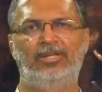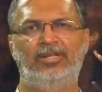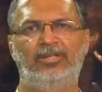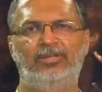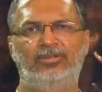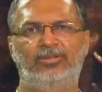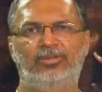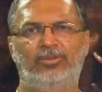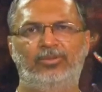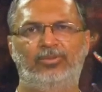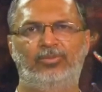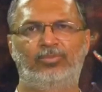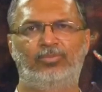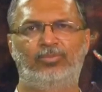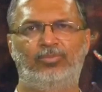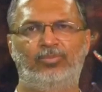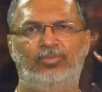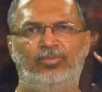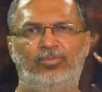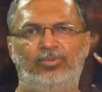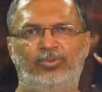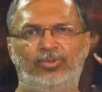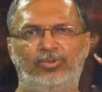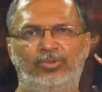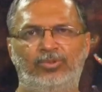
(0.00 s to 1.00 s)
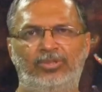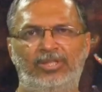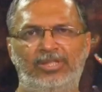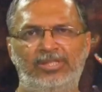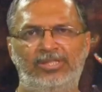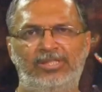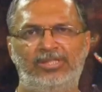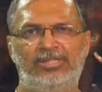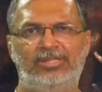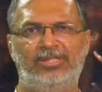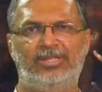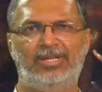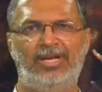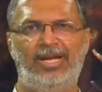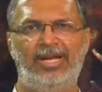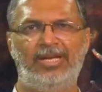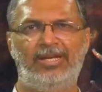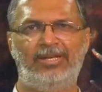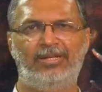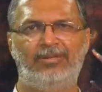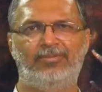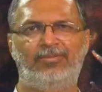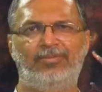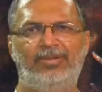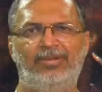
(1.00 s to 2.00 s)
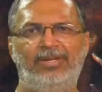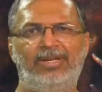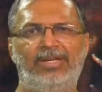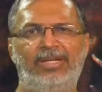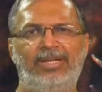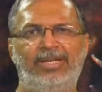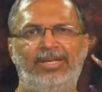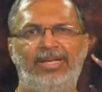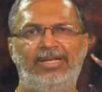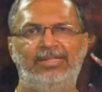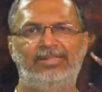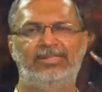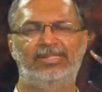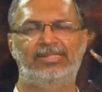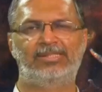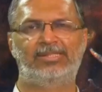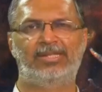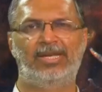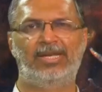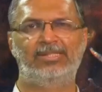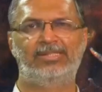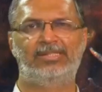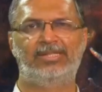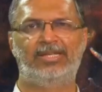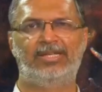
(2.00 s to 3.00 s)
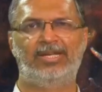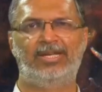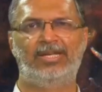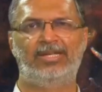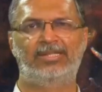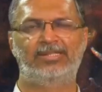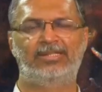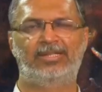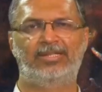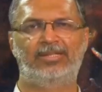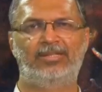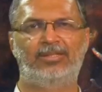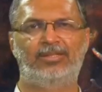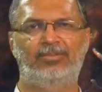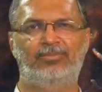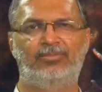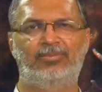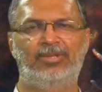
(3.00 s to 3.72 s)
So, this kind of indicate the size scales at